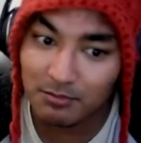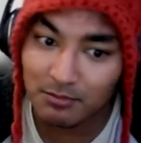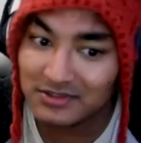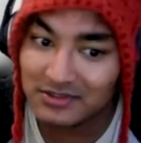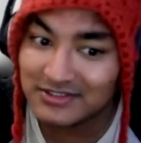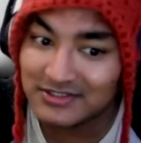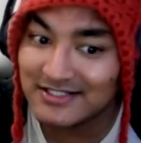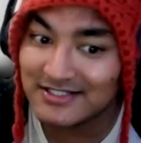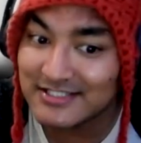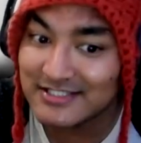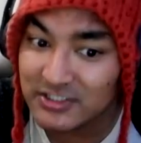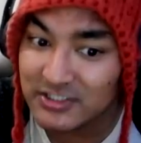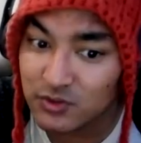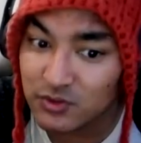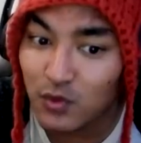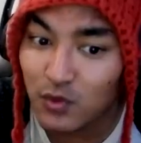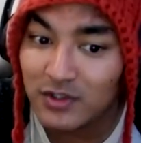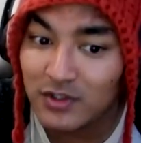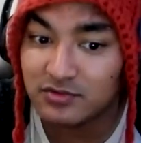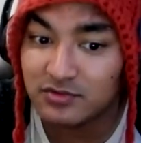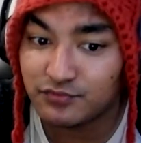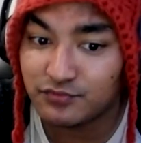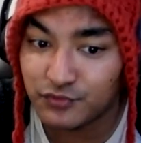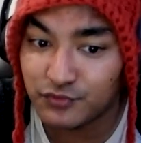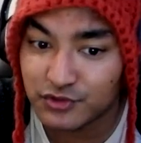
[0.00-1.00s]
but then she
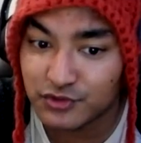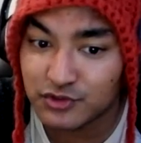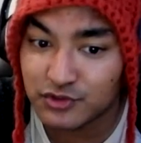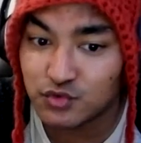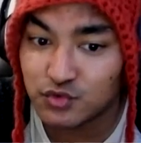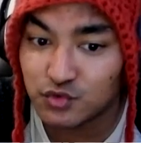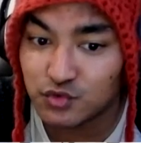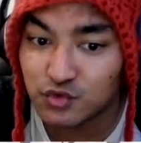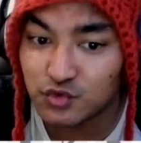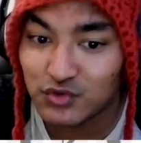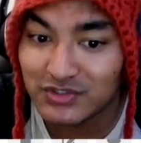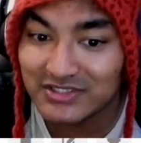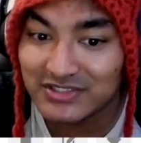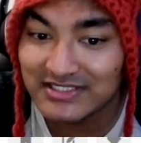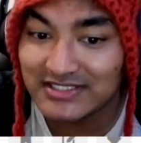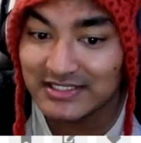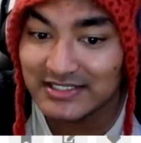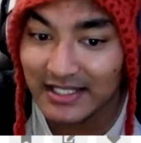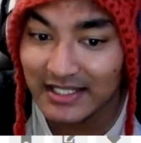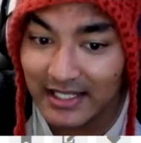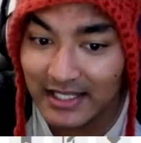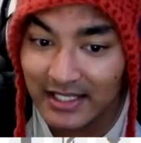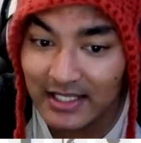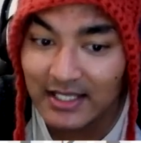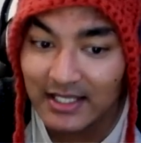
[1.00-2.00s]
was the first to do it
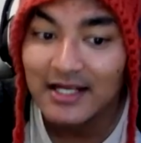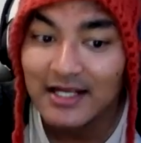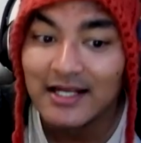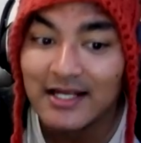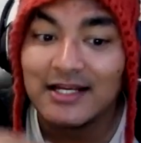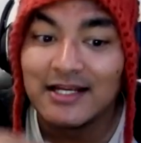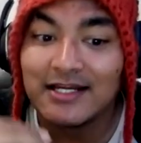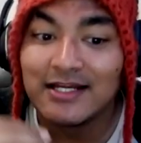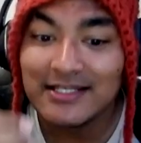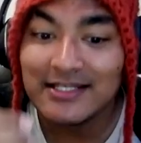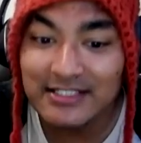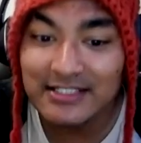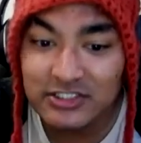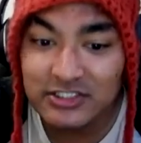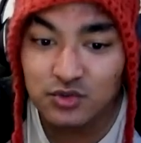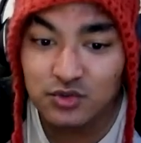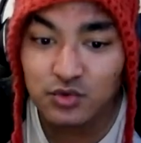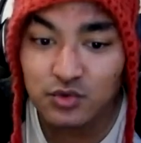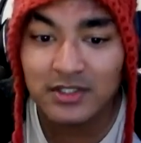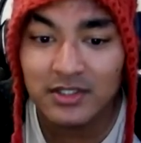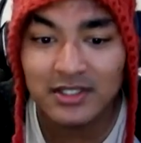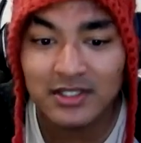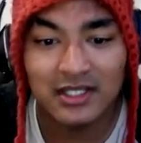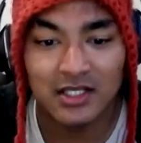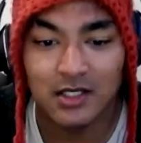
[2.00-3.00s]
in a
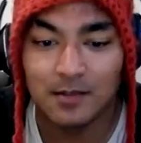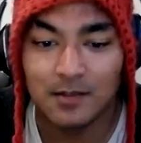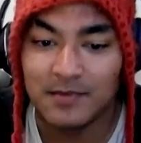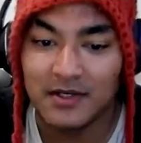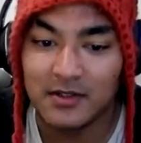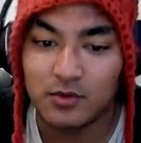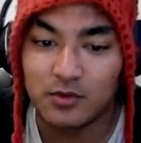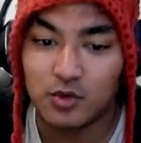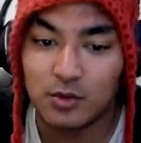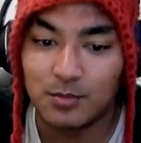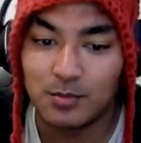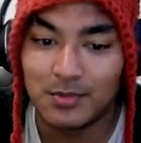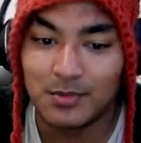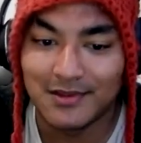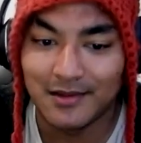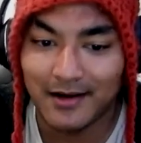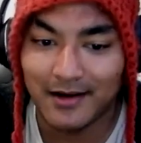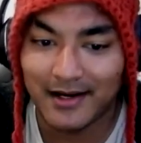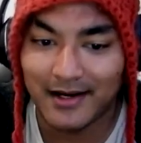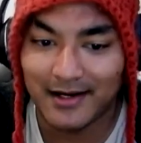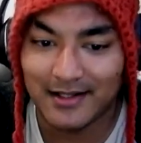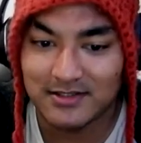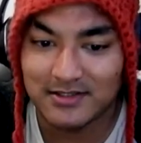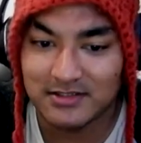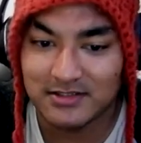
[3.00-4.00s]
historic airplane. Could be the
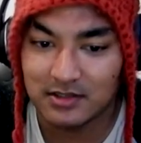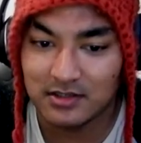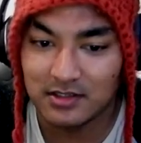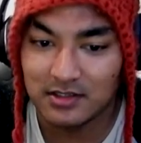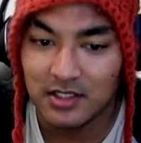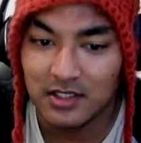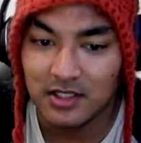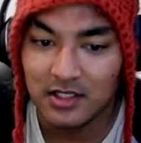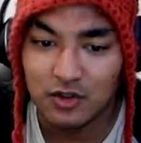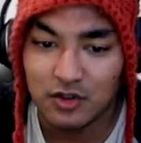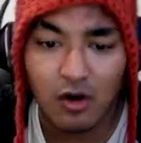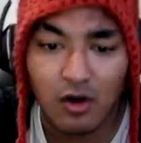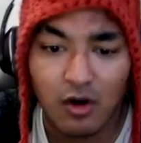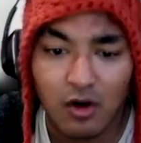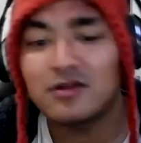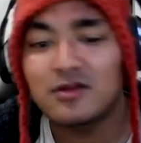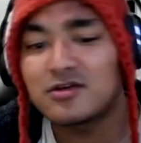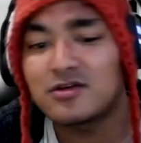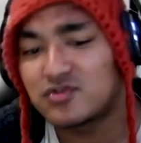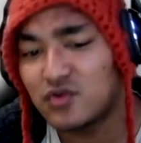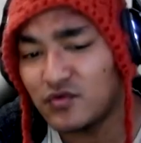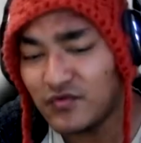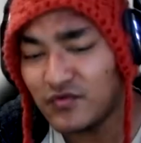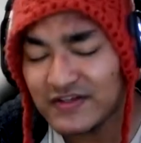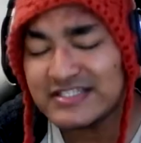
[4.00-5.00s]
right answer. Not
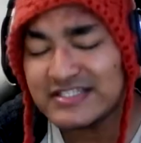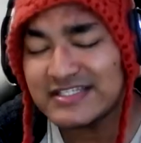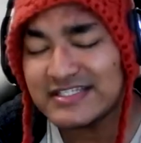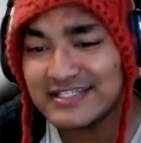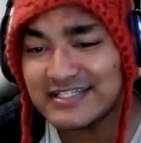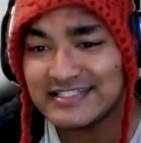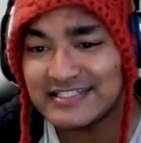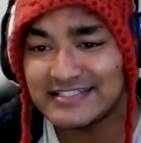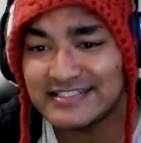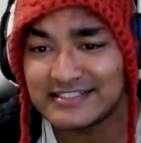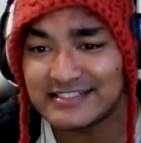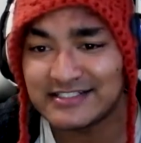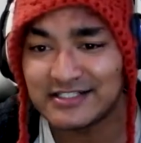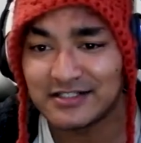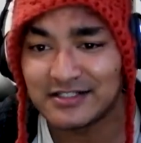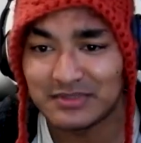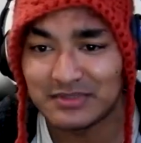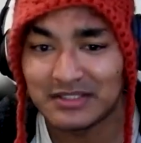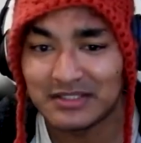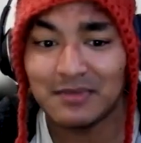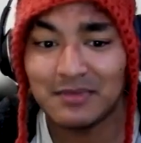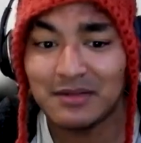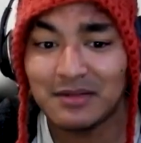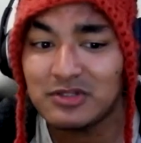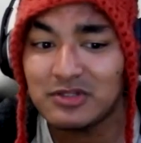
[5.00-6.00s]
the sophisticated
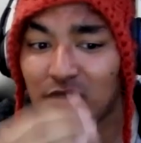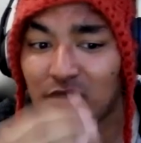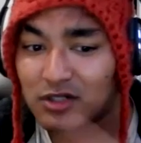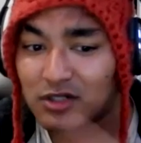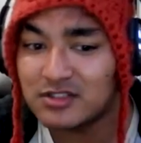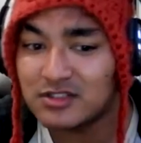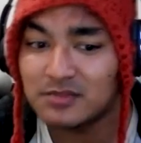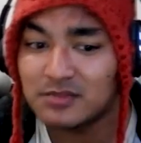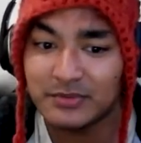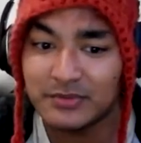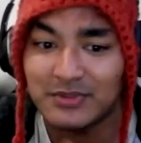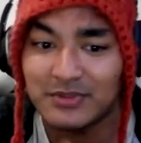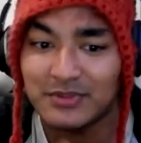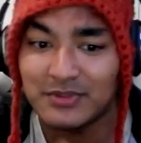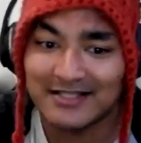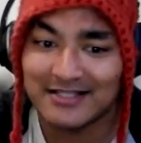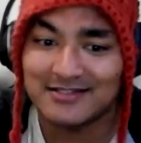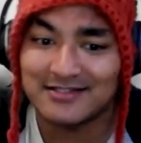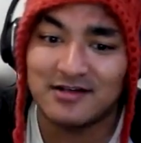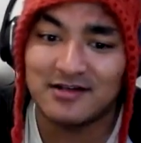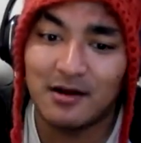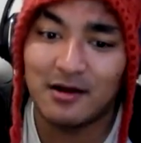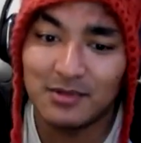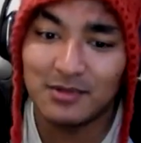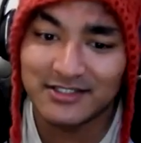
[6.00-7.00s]
airplane. Maybe the other people has
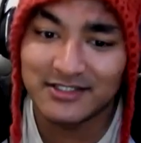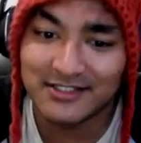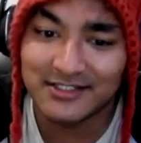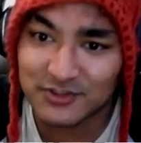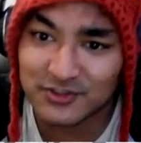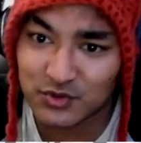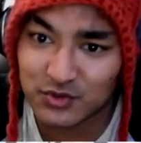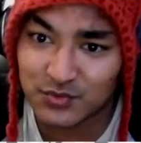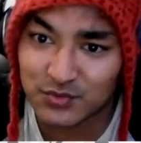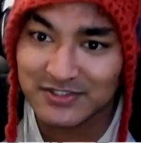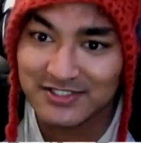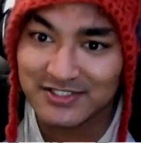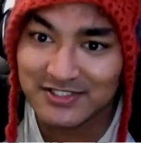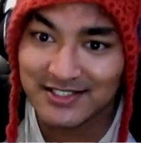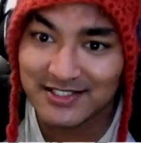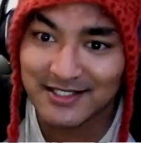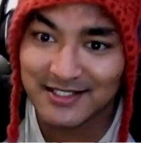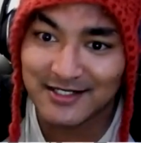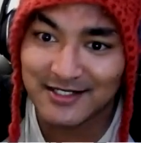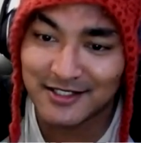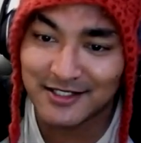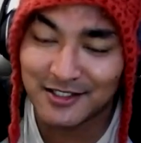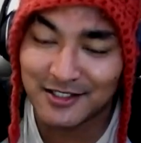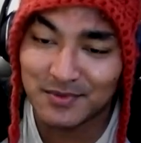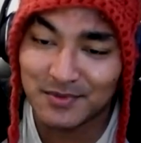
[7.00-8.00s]
traveled in a
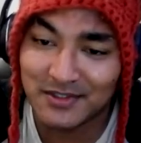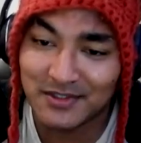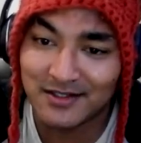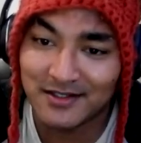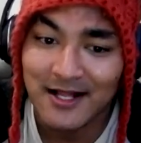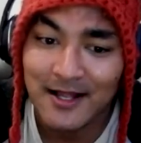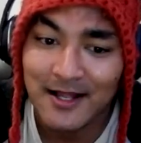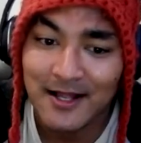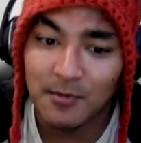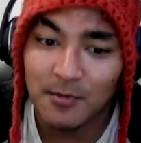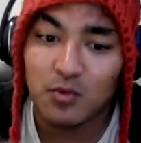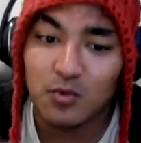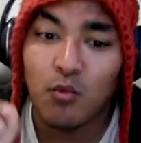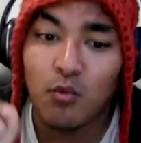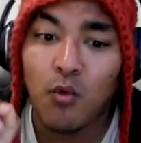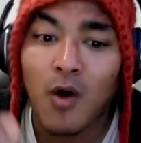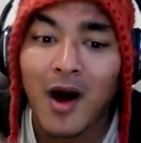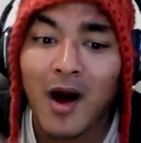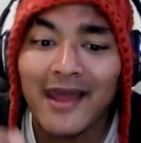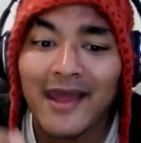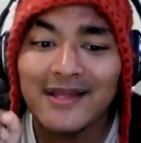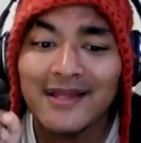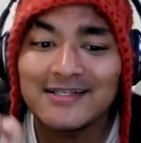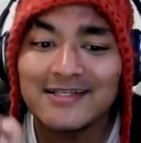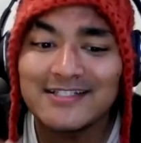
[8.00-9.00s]
sophisticated airplane, but
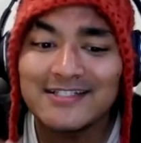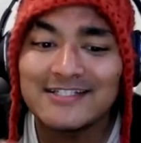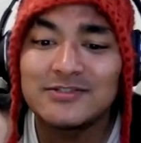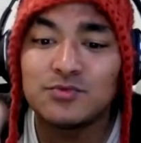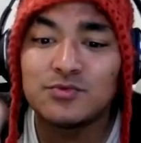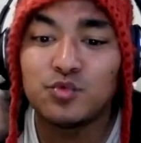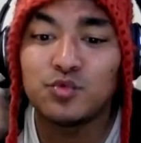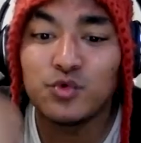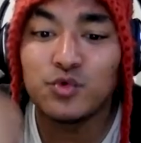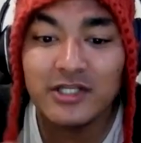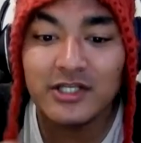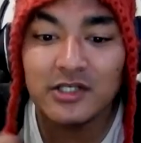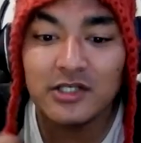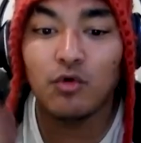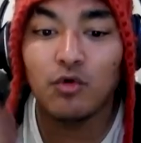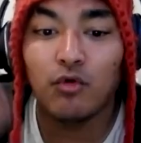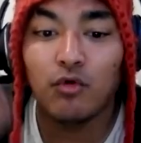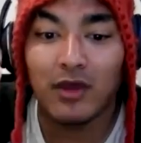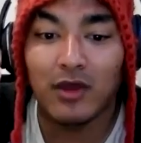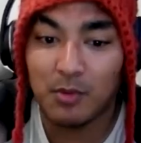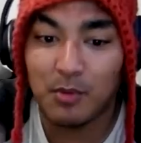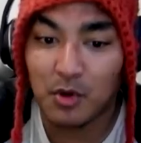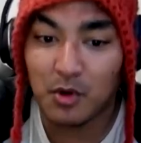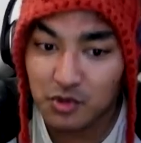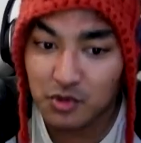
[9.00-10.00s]
why did we know
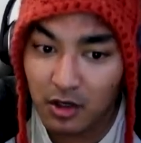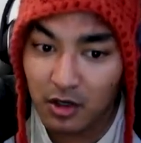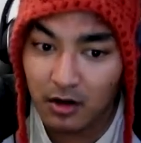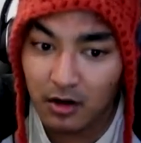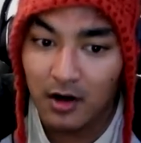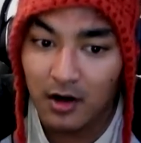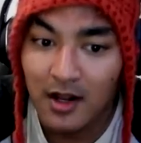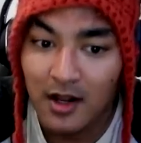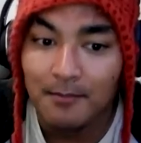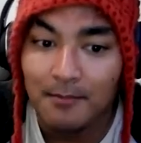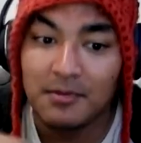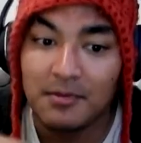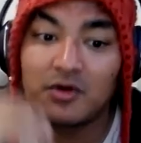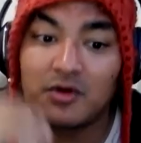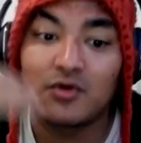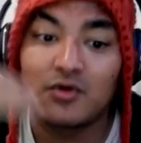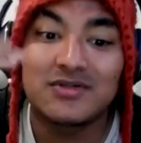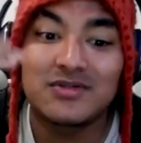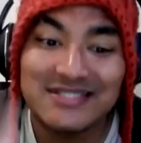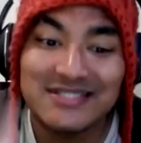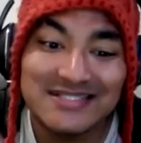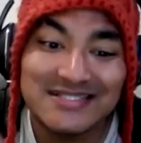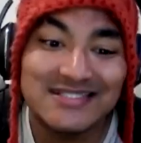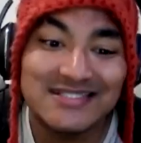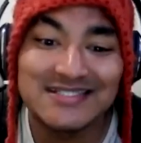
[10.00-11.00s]
about her? Because
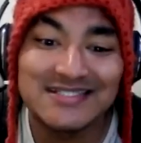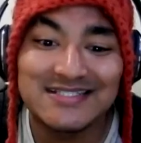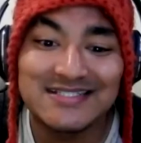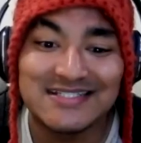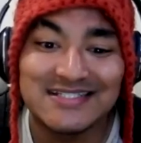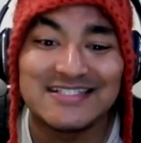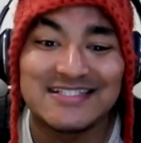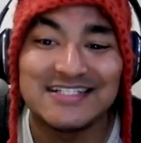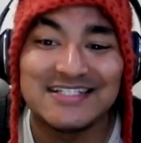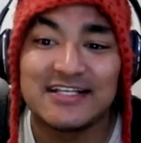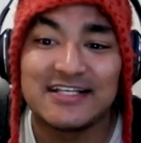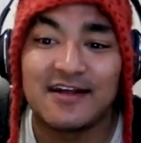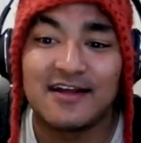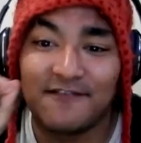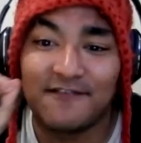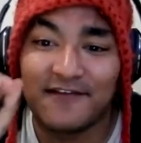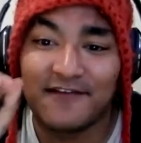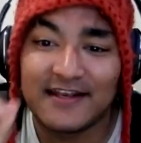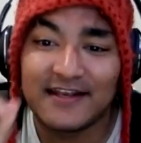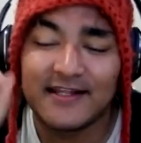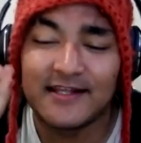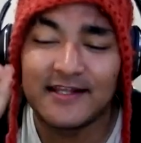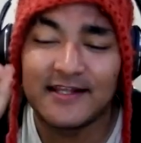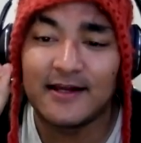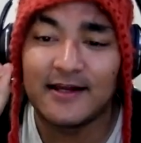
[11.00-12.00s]
she did it in a
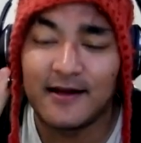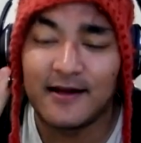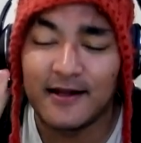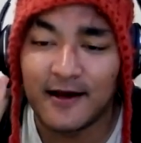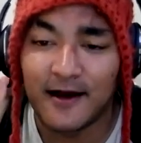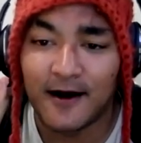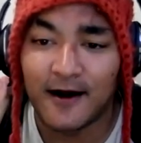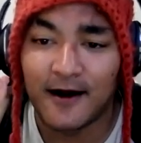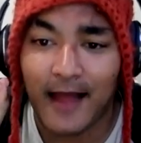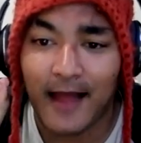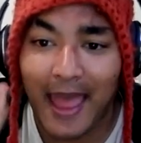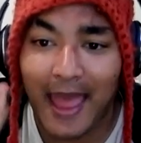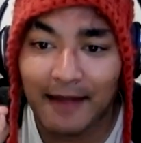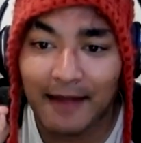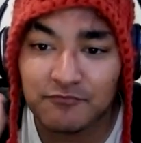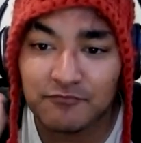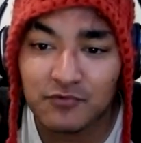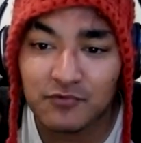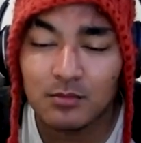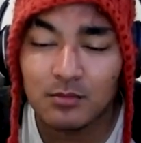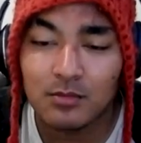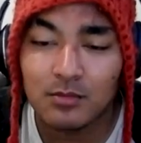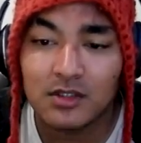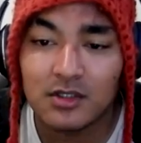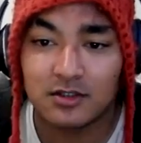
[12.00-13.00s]
very
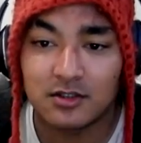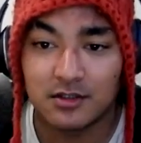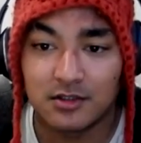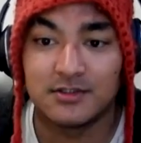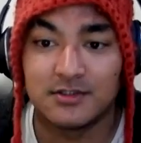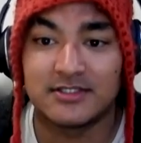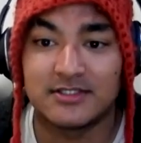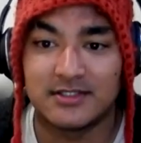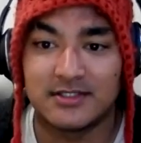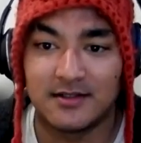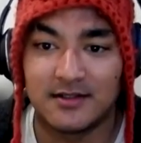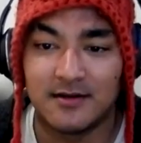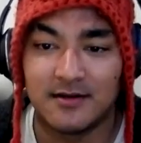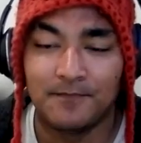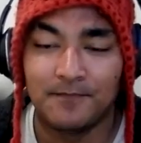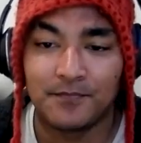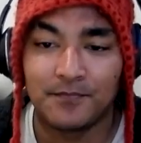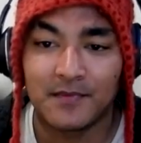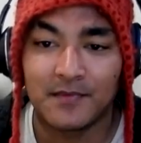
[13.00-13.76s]
abnormal condition,